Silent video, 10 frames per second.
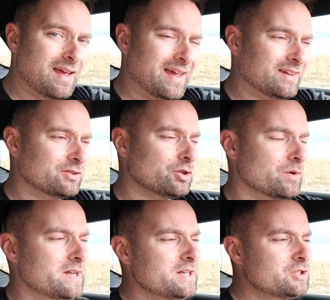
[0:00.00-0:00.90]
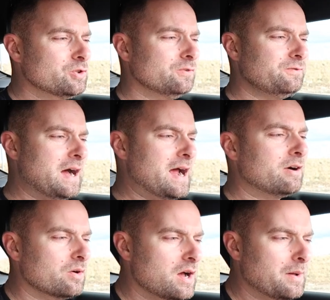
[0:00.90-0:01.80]
And so initial
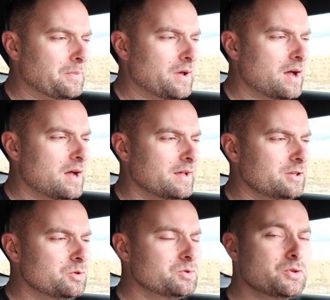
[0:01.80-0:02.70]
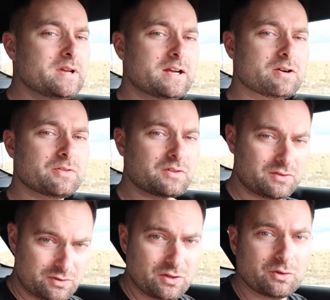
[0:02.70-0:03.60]
fire up, you do hear
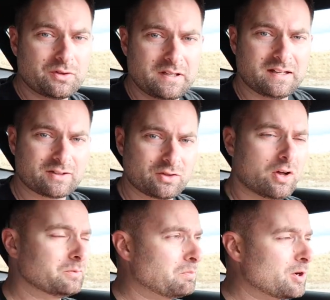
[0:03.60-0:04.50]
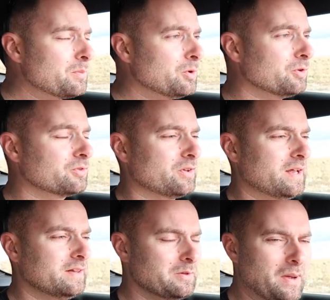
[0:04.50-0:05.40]
still the exhaust burbles
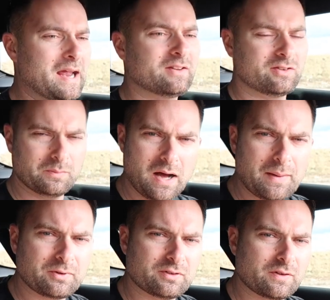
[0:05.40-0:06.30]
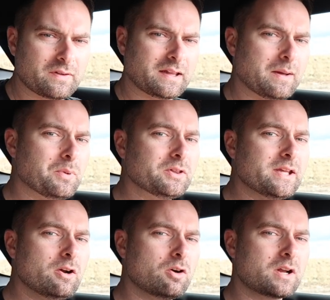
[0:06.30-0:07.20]
and the bangs and the pops and stuff like that, but
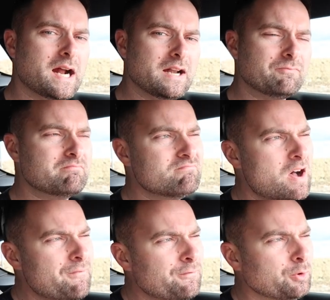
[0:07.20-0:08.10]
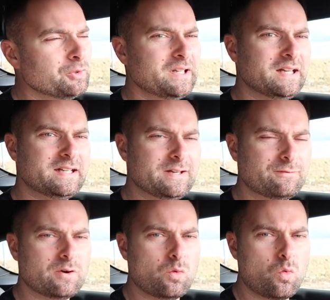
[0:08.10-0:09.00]
they are kind of muffled in a
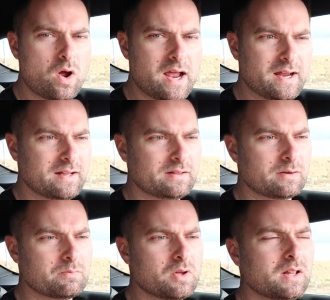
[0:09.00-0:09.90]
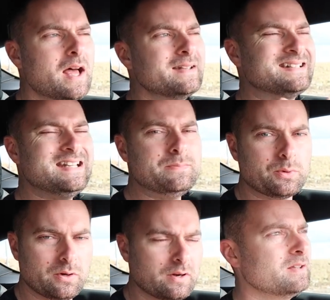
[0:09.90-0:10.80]
different way. They're a lot
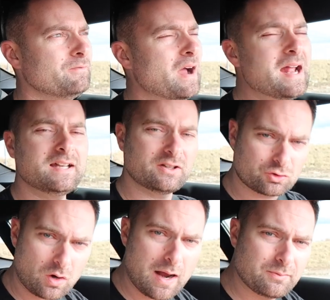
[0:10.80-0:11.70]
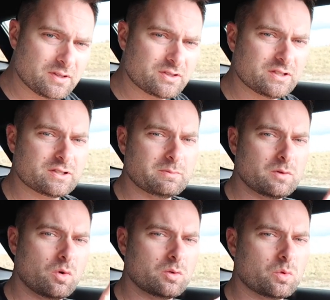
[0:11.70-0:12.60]
deeper. If I had to describe this system
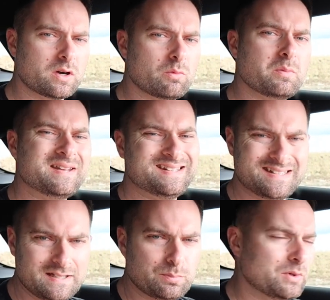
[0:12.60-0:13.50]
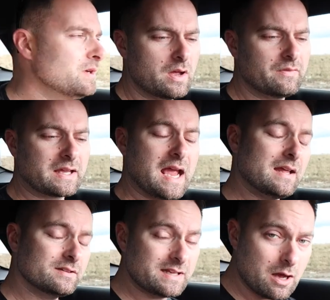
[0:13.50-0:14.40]
in one word, it would be deep. So I have a
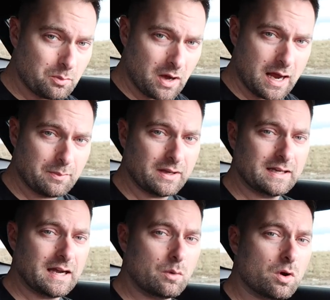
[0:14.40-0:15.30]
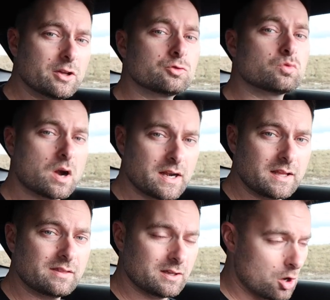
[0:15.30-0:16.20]
catless downpipe and I was
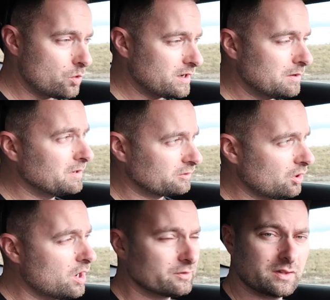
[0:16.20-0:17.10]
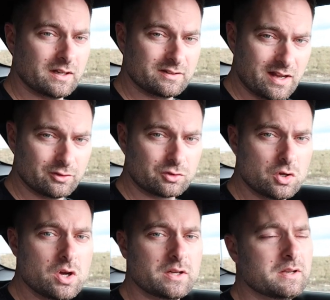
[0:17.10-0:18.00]
running the OEM exhaust and it sounds
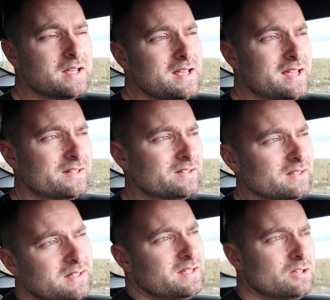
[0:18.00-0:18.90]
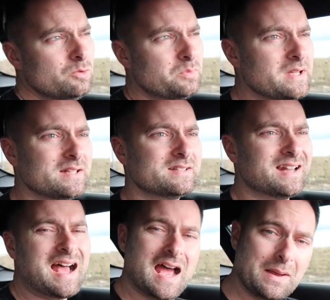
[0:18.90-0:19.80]
good. It's a little bit
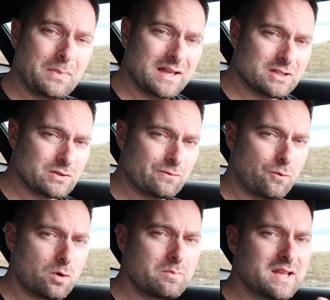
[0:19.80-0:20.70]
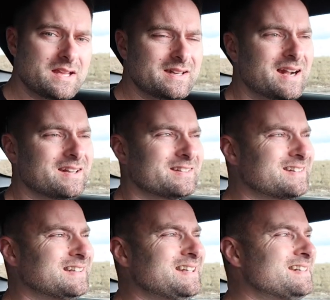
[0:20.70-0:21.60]
high pitched for me and not as
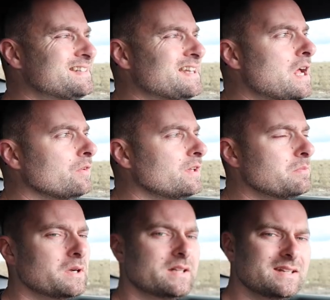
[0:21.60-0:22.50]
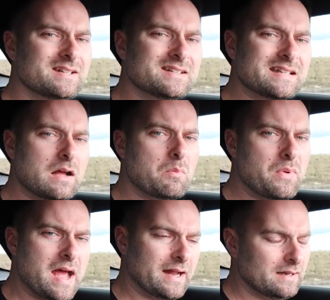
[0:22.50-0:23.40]
clean sounding, but it didn't sound
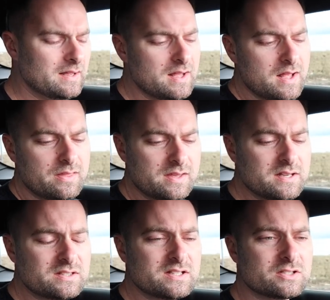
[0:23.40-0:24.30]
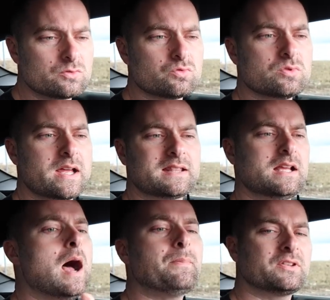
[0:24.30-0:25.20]
bad. This is like
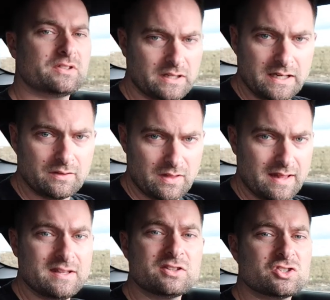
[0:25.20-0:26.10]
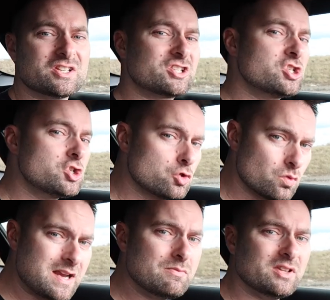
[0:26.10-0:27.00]
the opposite end of that. This is
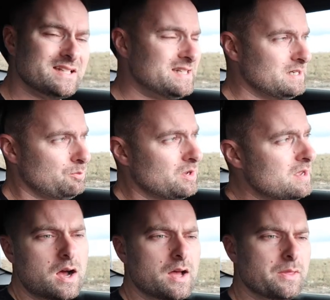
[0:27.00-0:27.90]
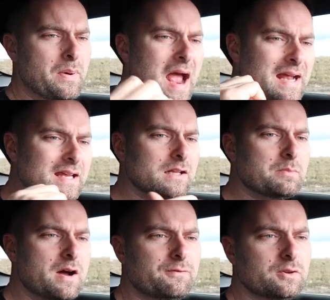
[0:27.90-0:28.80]
extremely deep. The packing and
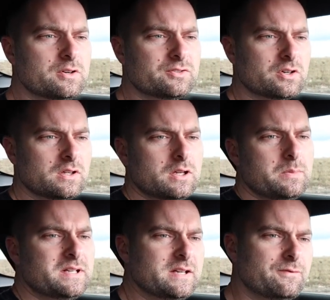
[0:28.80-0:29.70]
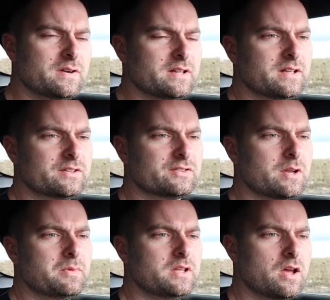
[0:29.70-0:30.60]
the mufflers, they're a little bit different than
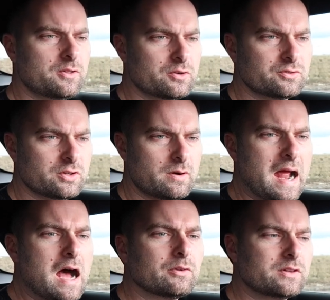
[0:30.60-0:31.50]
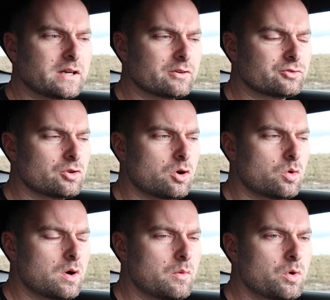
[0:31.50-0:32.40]
some of the others that are out there.
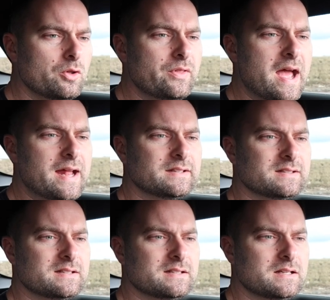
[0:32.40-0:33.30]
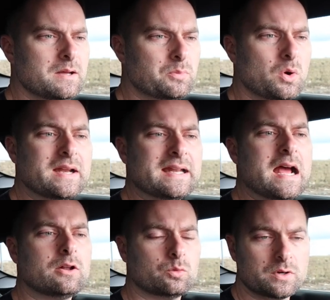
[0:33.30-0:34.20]
So will that break
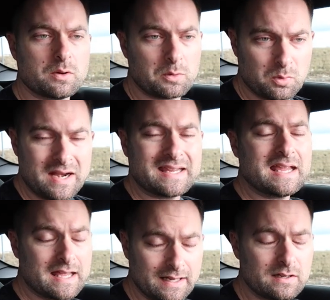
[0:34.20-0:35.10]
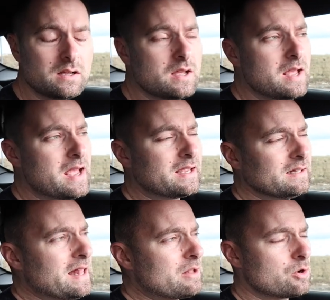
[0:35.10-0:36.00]
down or break in and
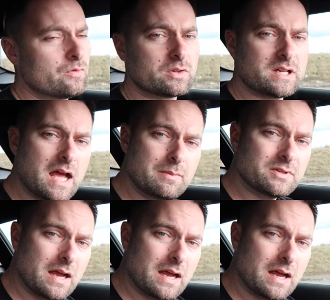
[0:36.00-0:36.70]
get louder over time?